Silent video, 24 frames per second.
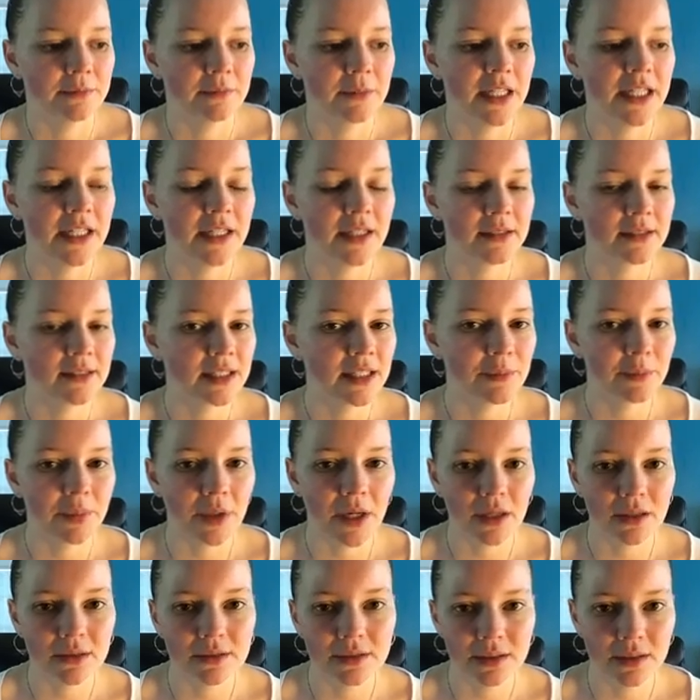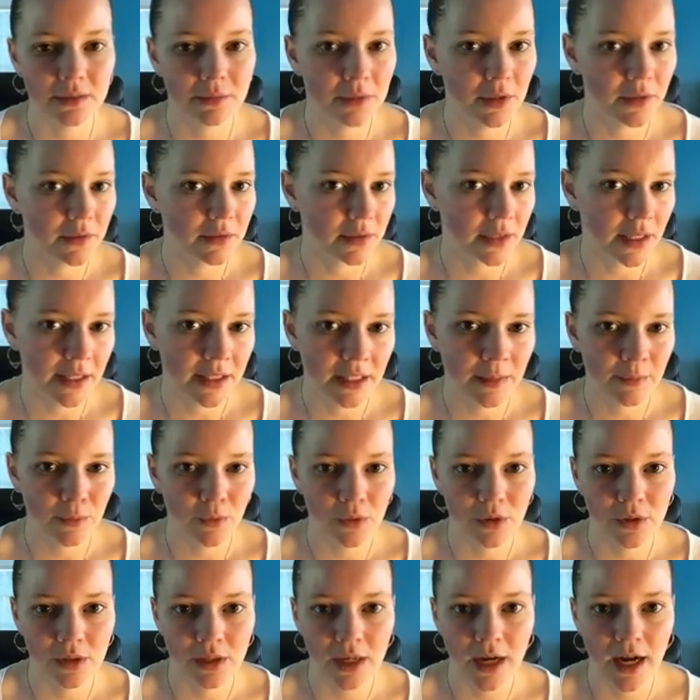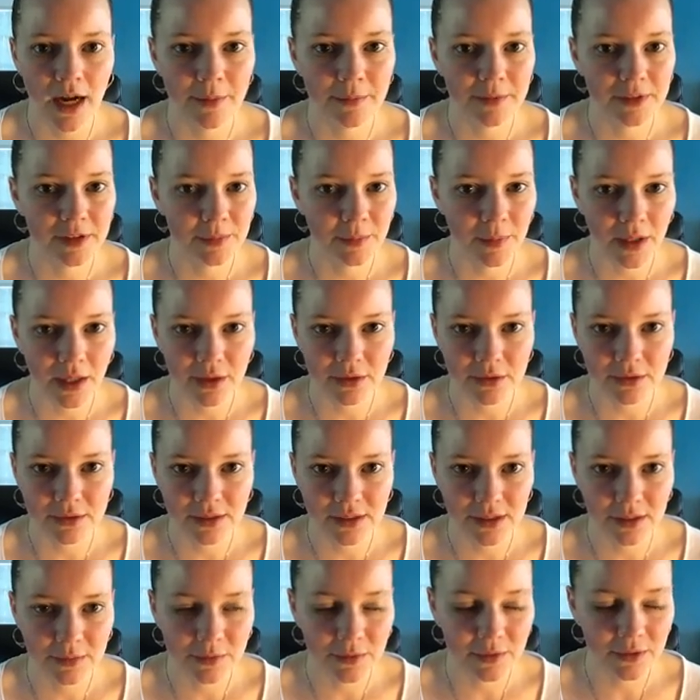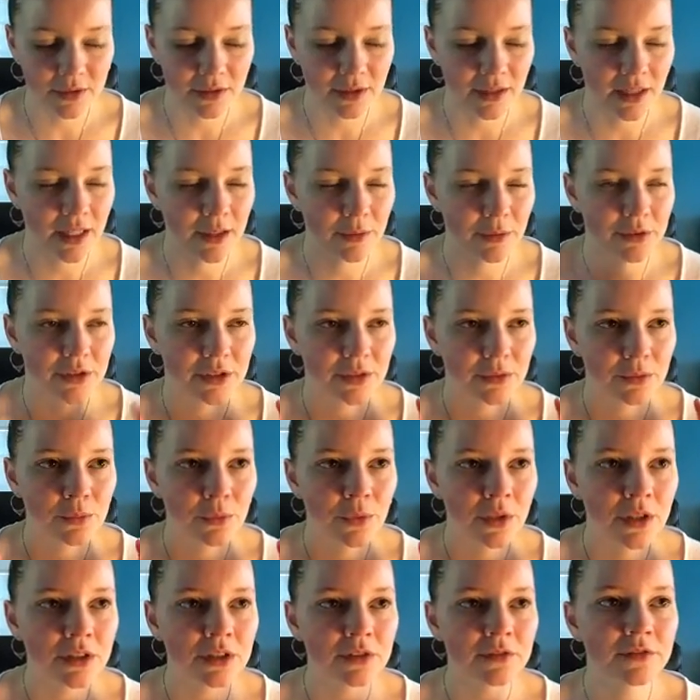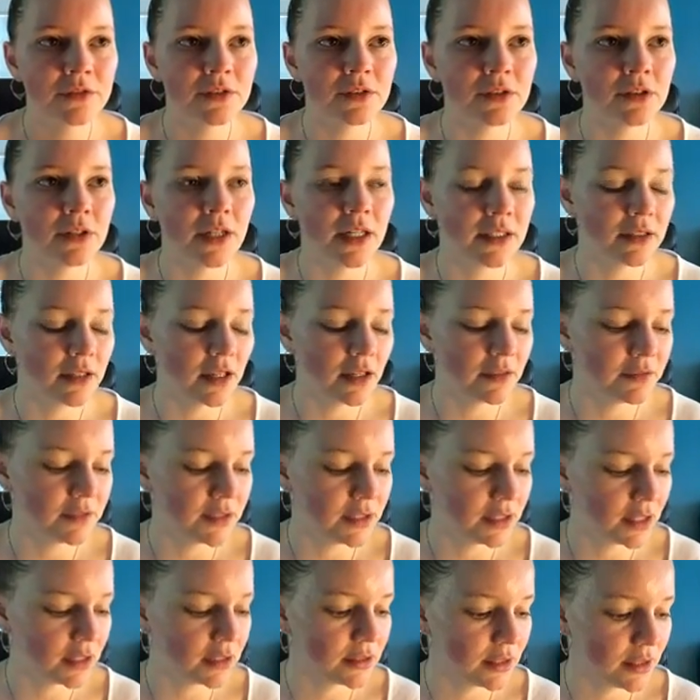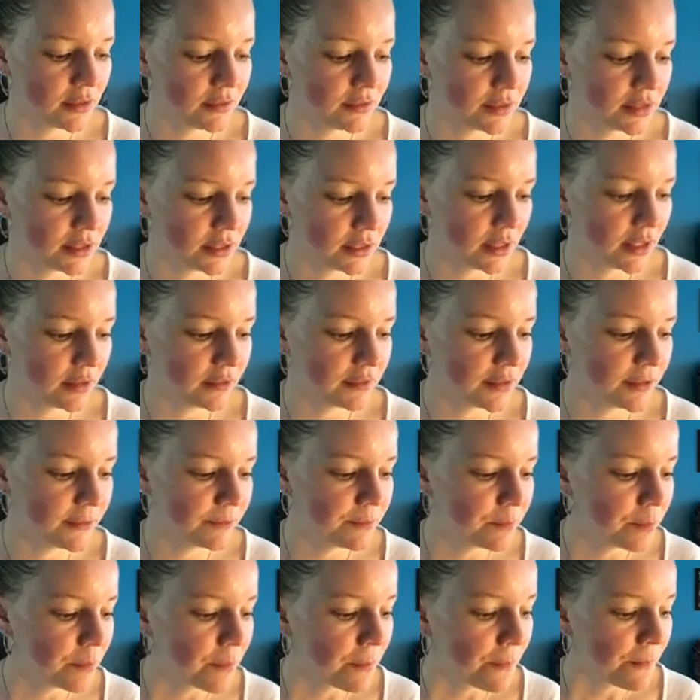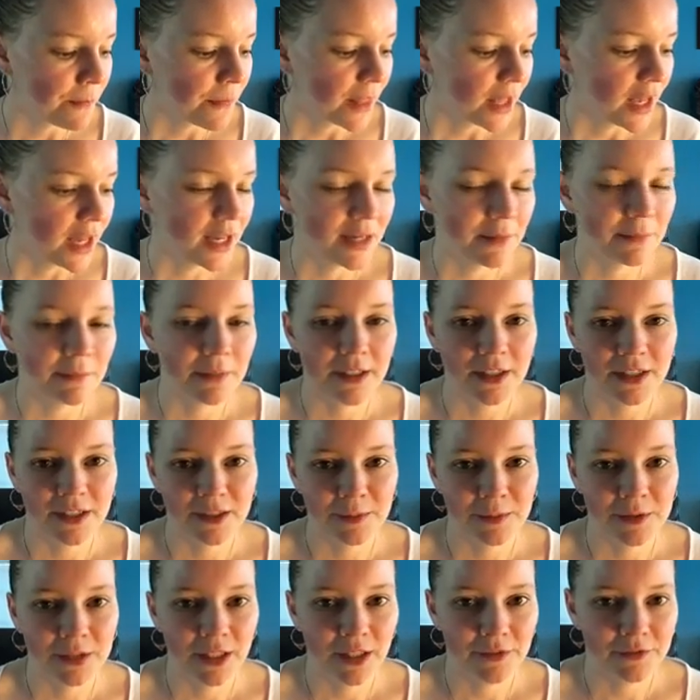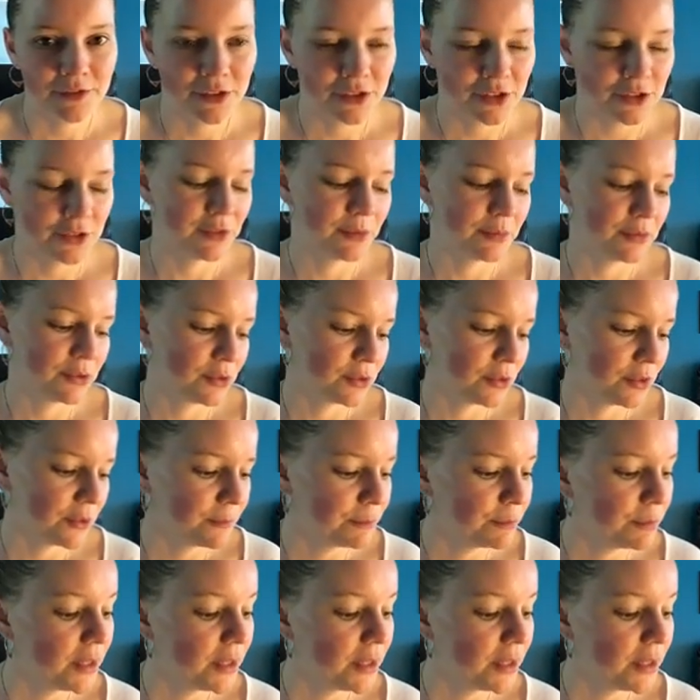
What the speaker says: He doesn't get bottles in the middle of the night anymore. I'm his bottles in the middle of the night, which is wonderful. I love it. I love it. Love it. And my husband loves it too, I'm sure.